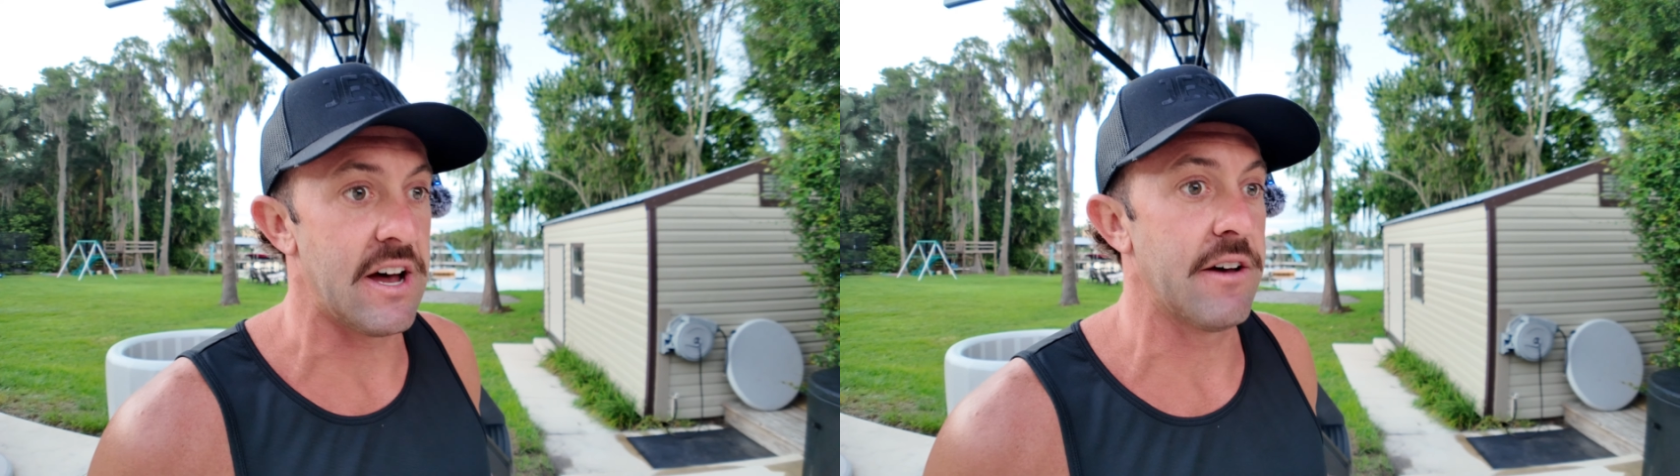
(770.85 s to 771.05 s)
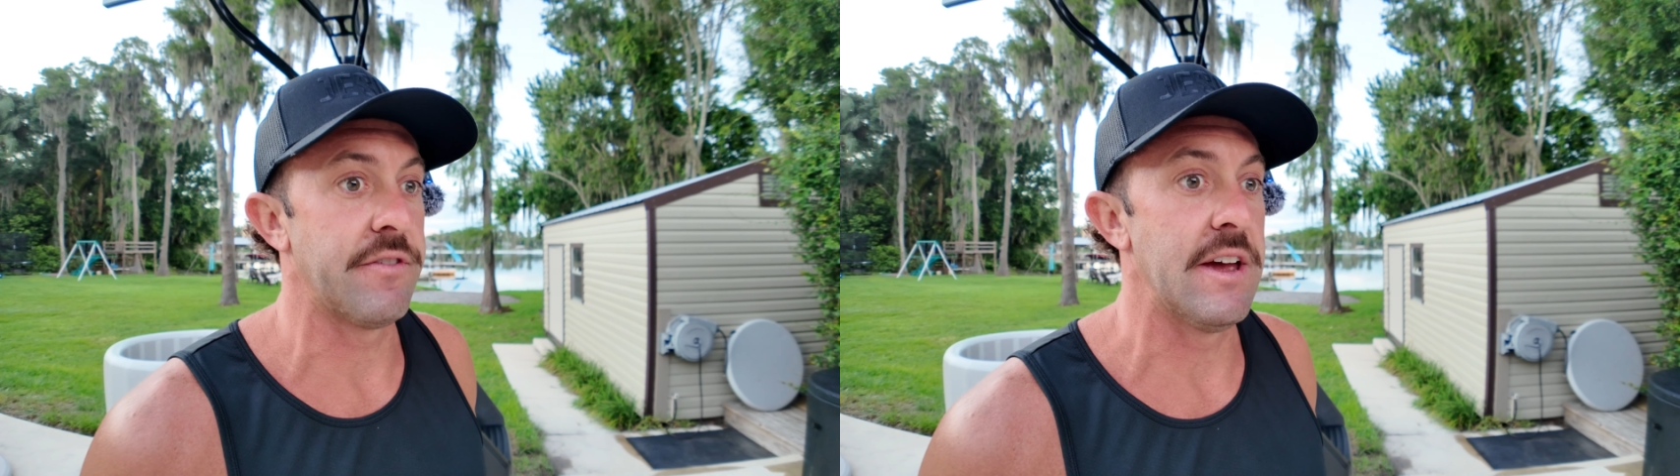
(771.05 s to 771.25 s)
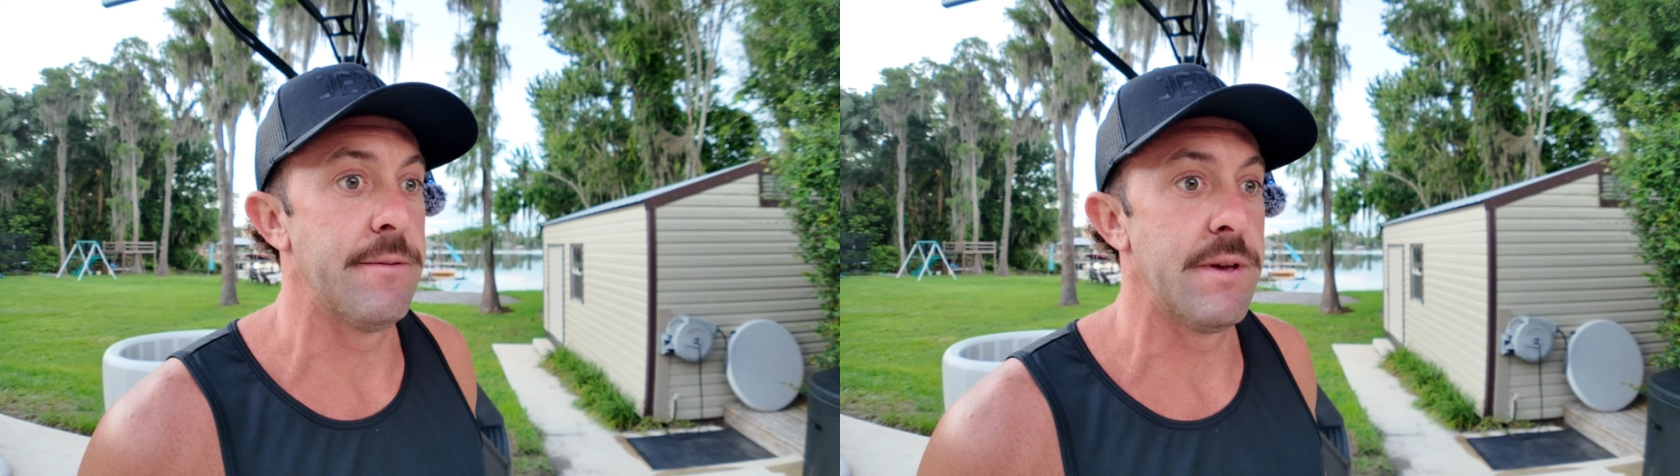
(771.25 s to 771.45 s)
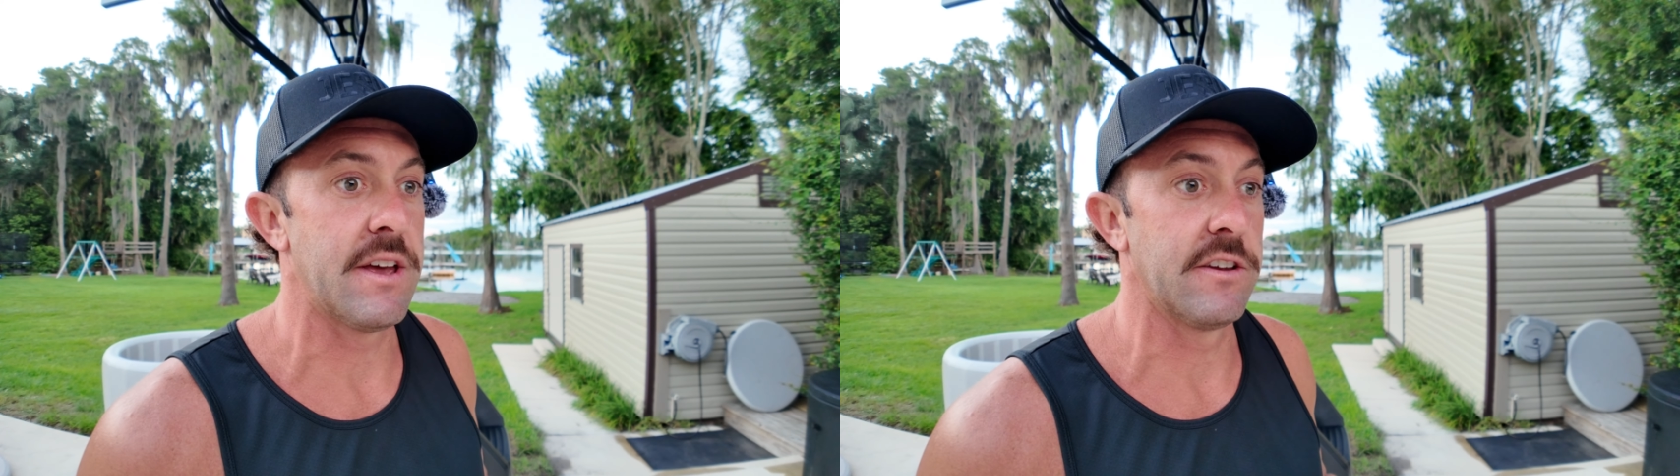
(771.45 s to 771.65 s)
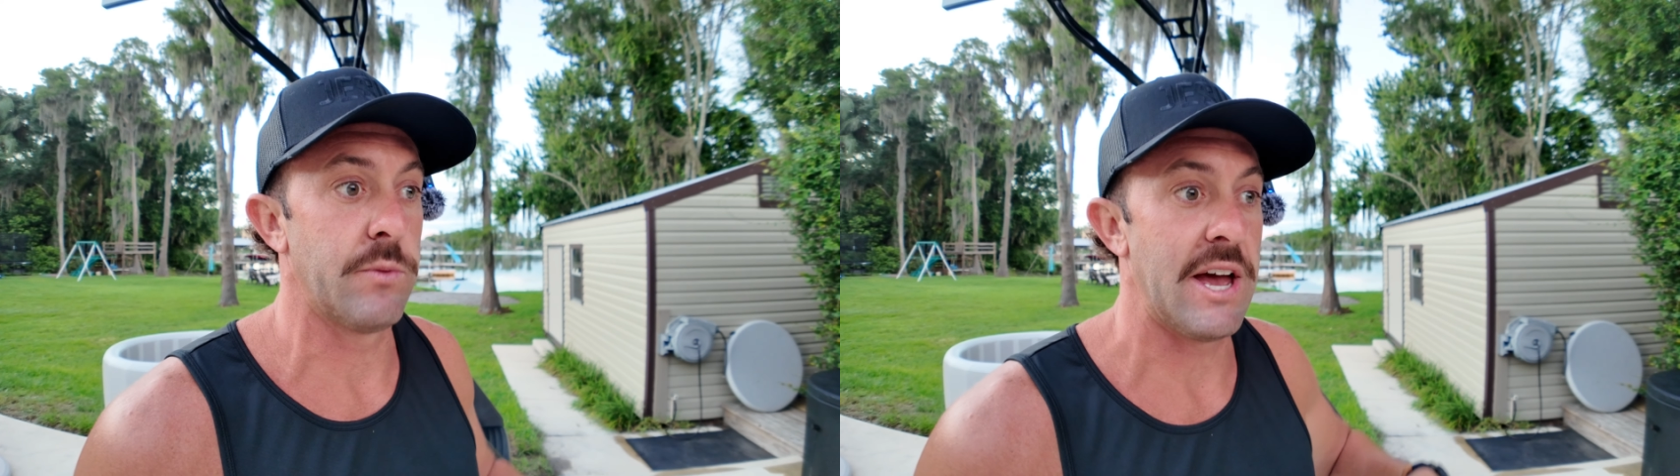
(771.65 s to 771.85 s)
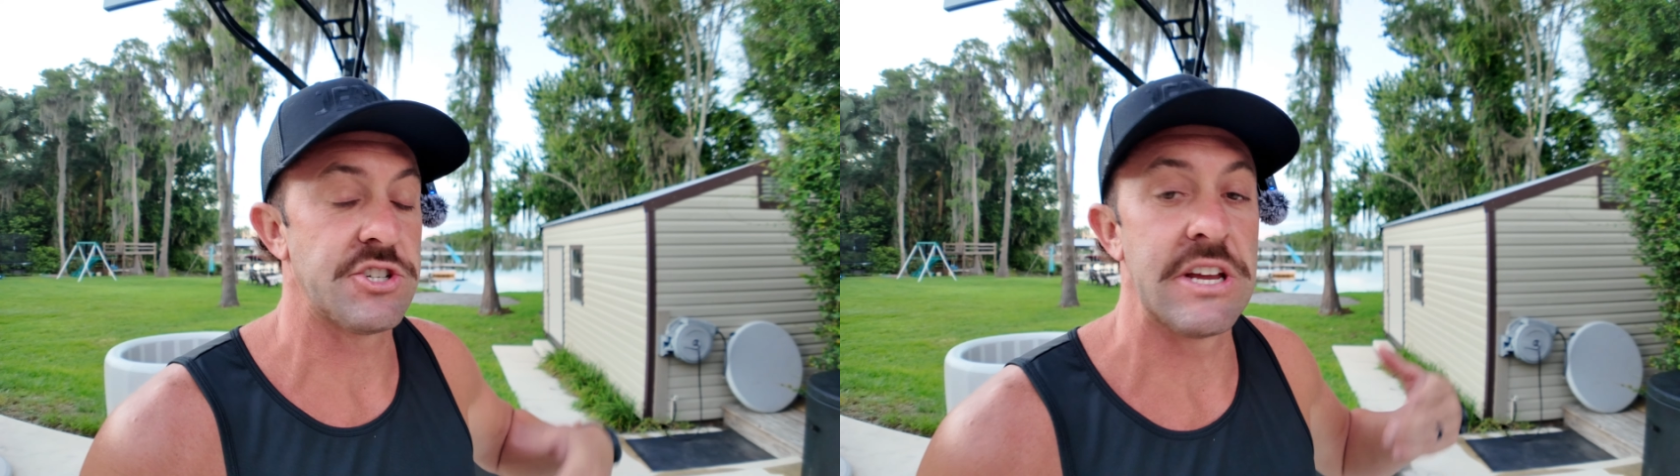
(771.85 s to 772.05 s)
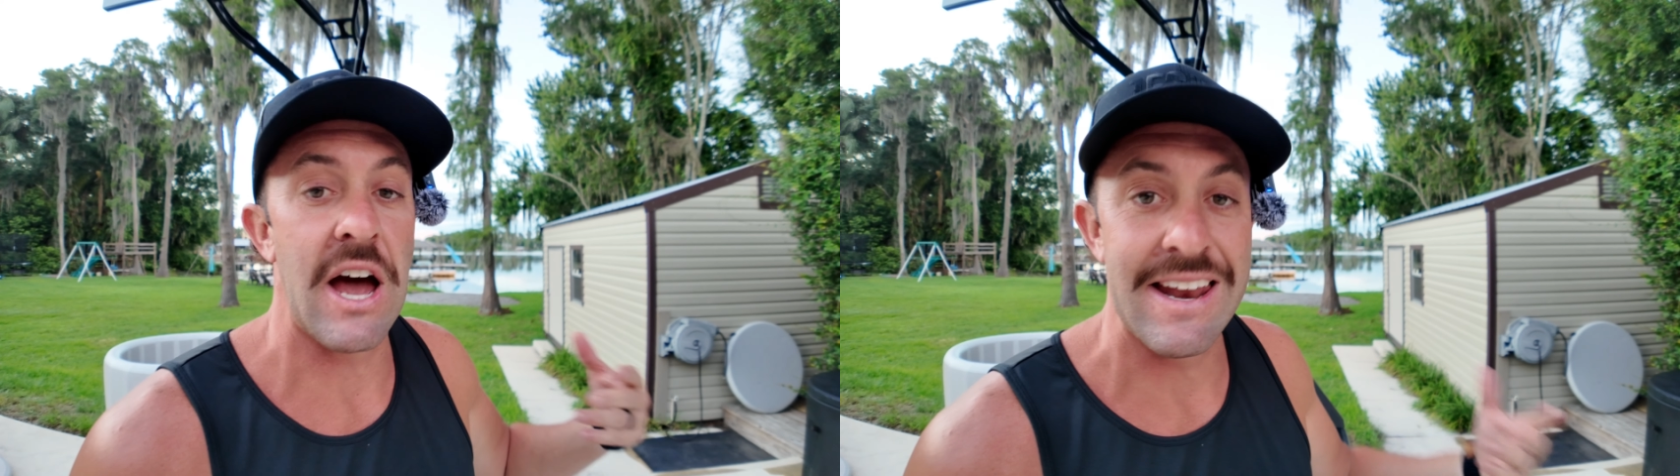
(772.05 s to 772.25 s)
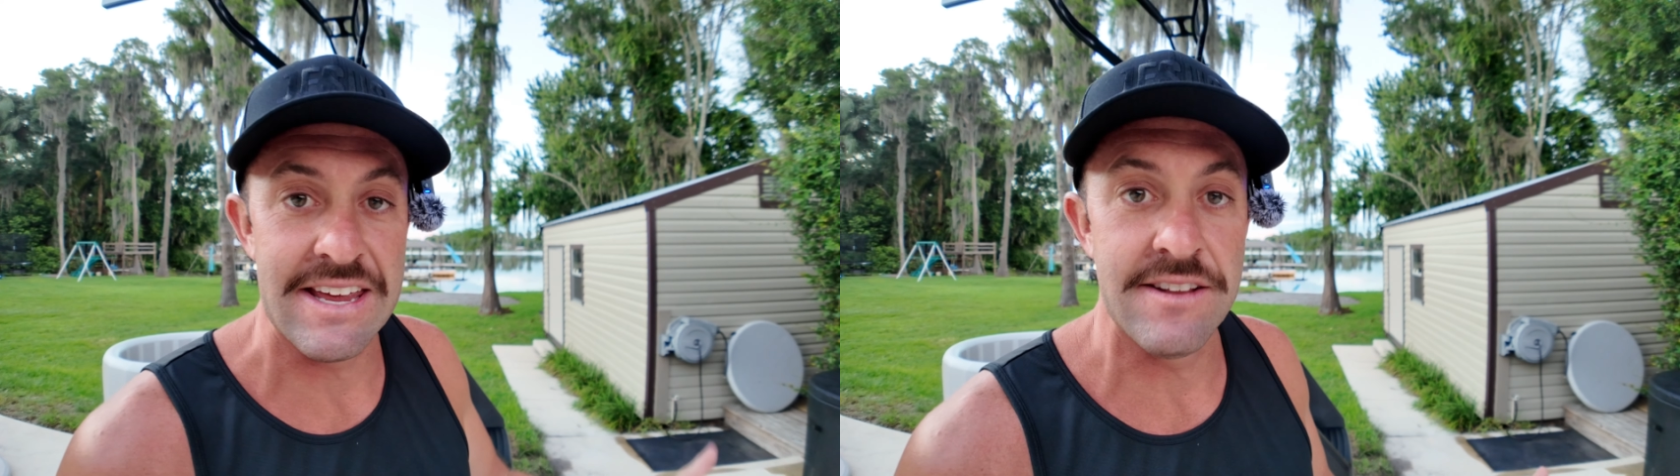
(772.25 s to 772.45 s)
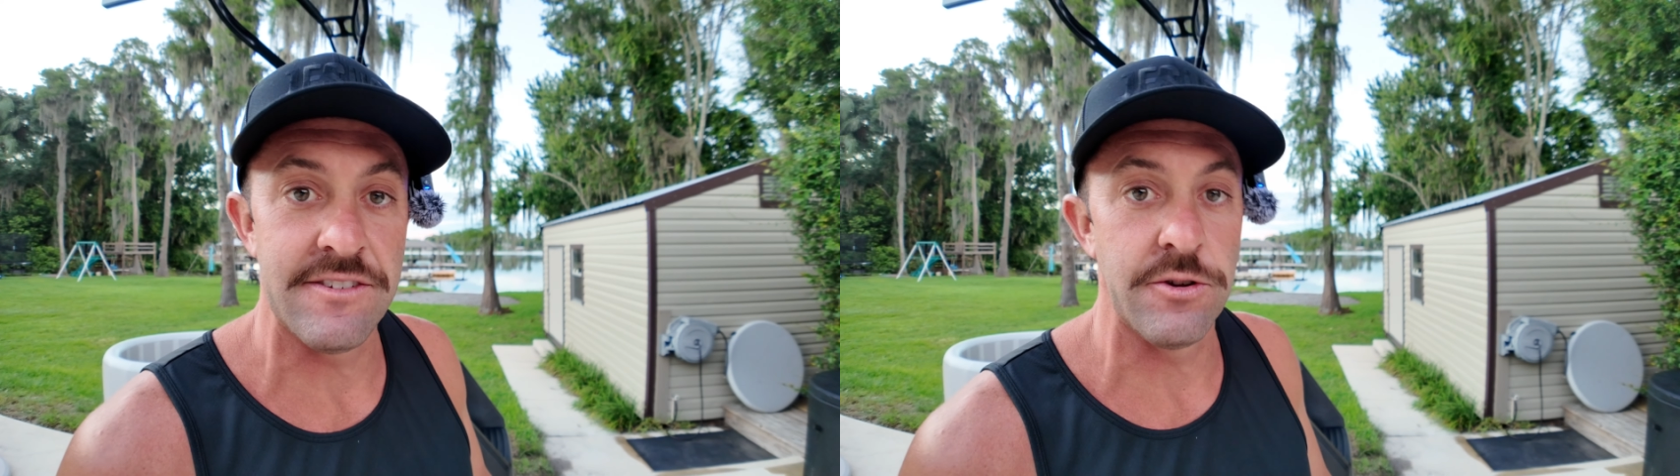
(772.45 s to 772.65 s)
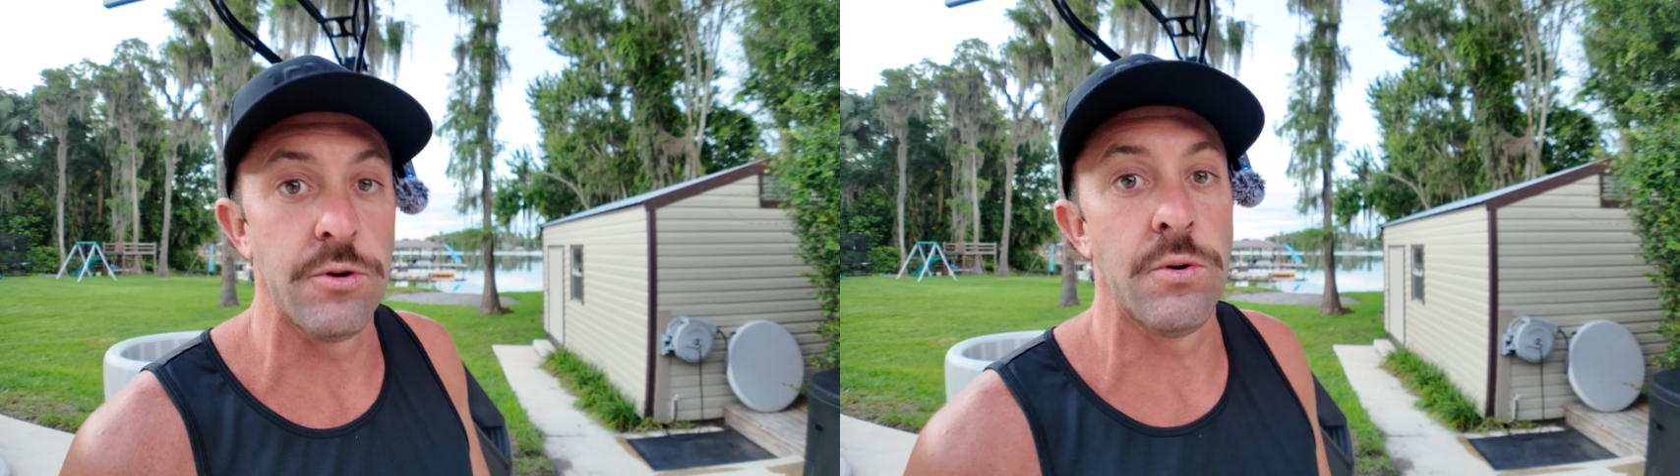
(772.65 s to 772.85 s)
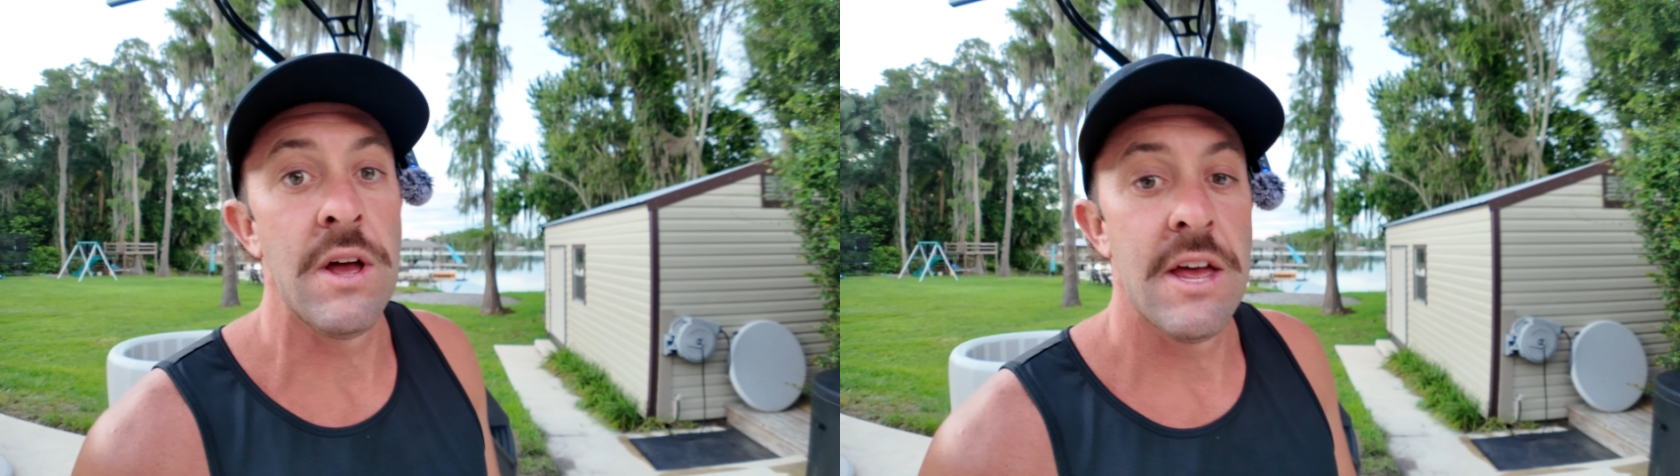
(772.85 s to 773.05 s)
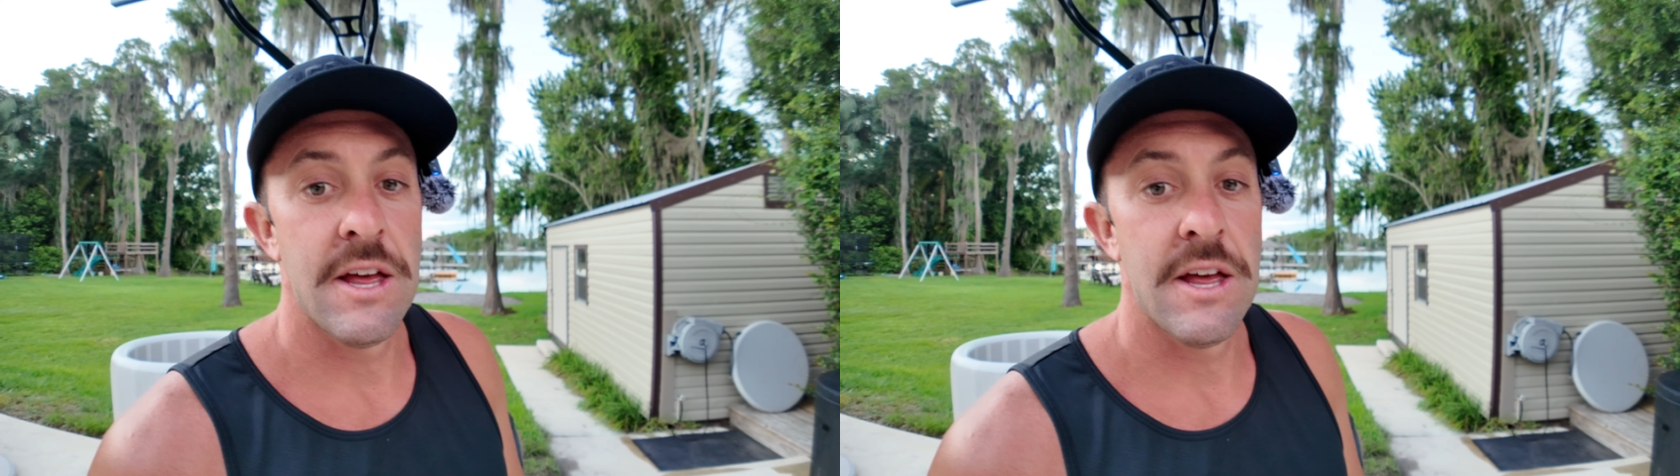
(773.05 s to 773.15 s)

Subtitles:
off and because we actually got into